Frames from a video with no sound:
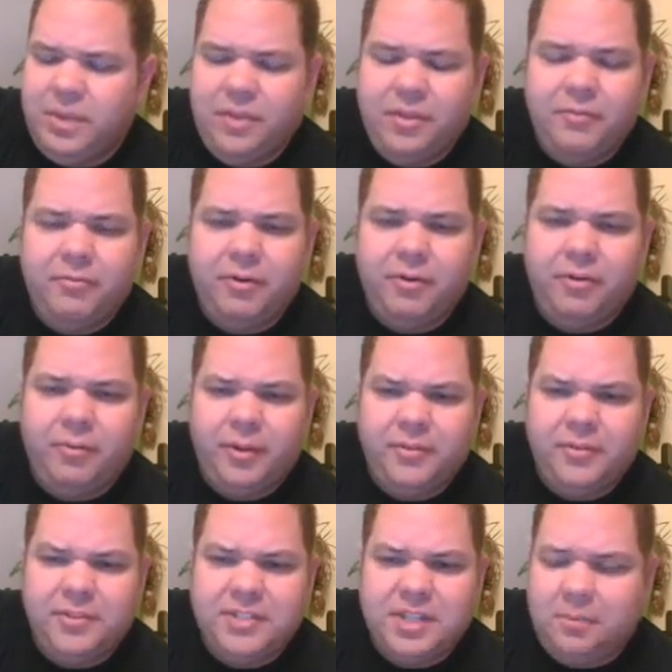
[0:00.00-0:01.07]
Yeah, thank you for
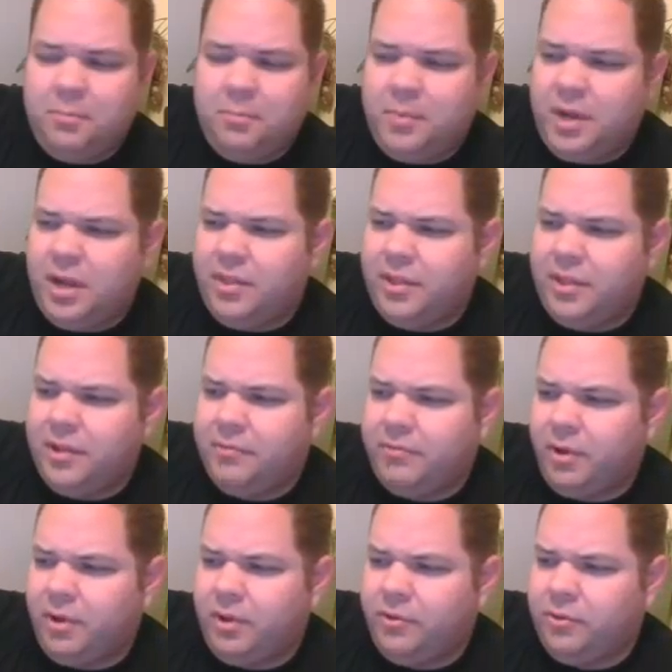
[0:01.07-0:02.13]
everybody for stopping by. Thank you
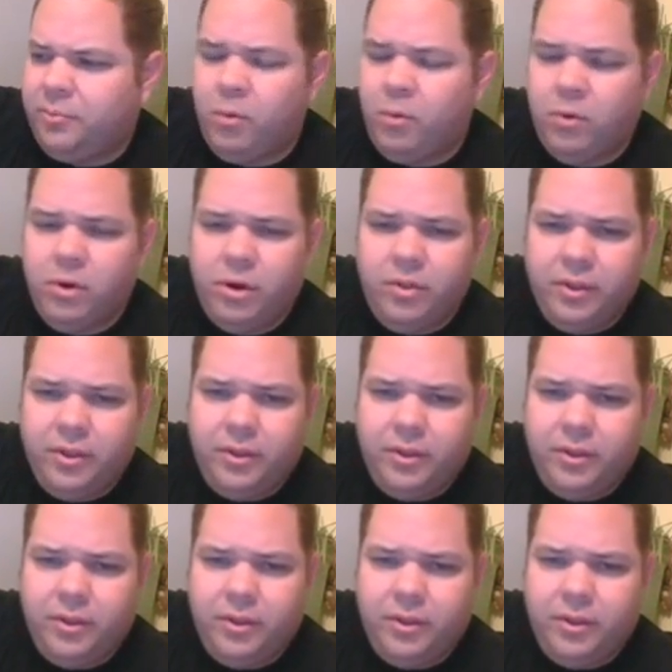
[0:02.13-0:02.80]
for all your support.